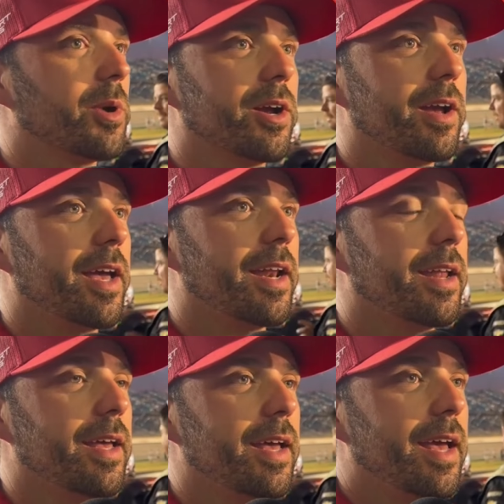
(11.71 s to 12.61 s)

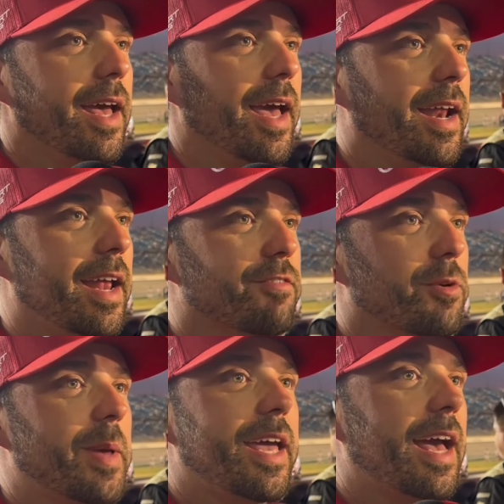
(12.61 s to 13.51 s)

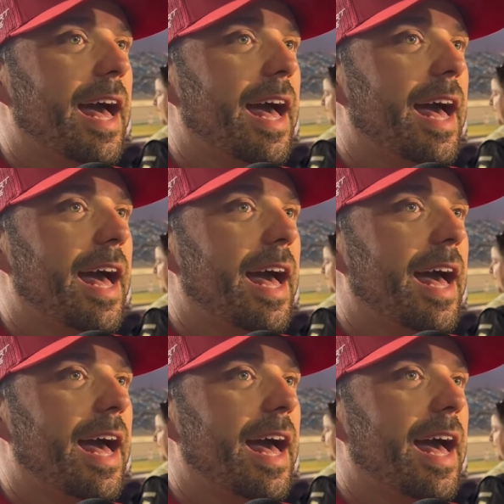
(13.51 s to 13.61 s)
For me,